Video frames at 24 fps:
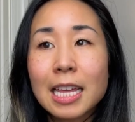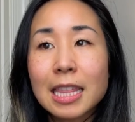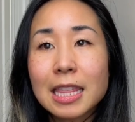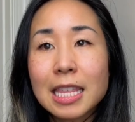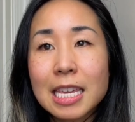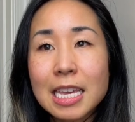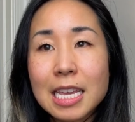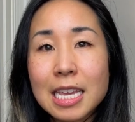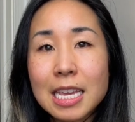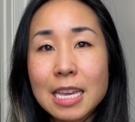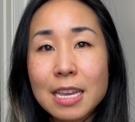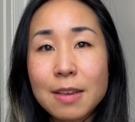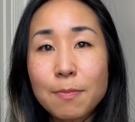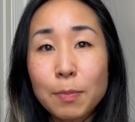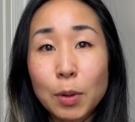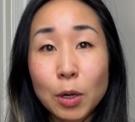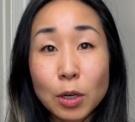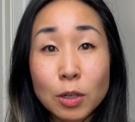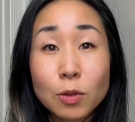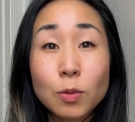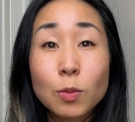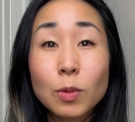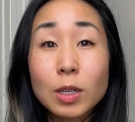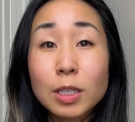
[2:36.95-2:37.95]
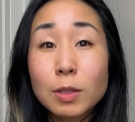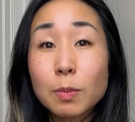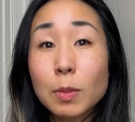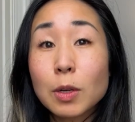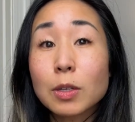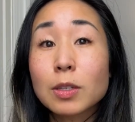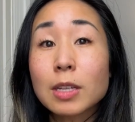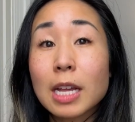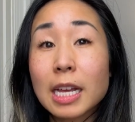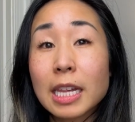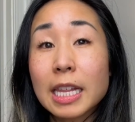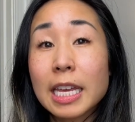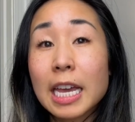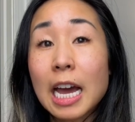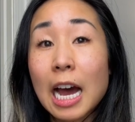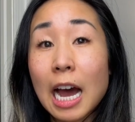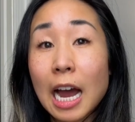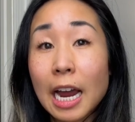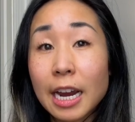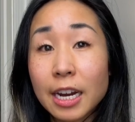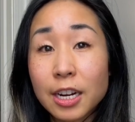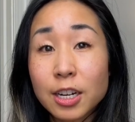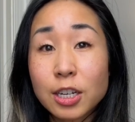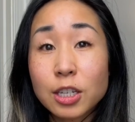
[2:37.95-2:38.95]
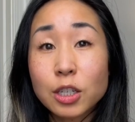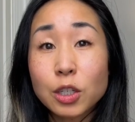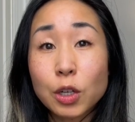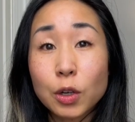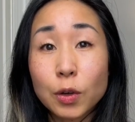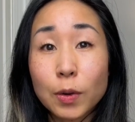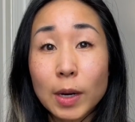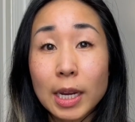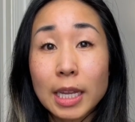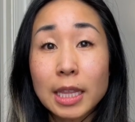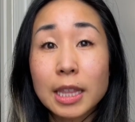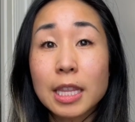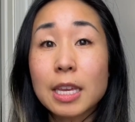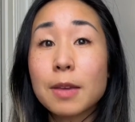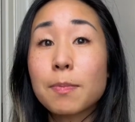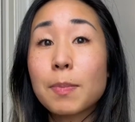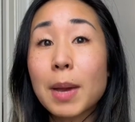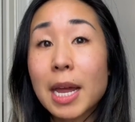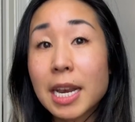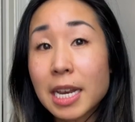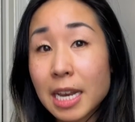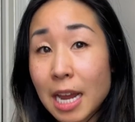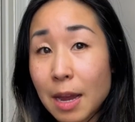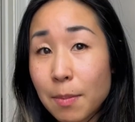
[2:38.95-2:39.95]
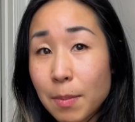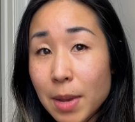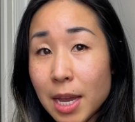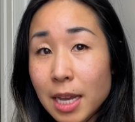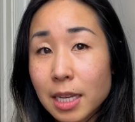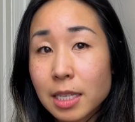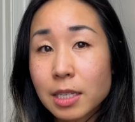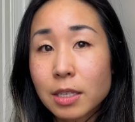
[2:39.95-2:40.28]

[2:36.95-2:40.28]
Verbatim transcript: the person was most likely hired during the pandemic,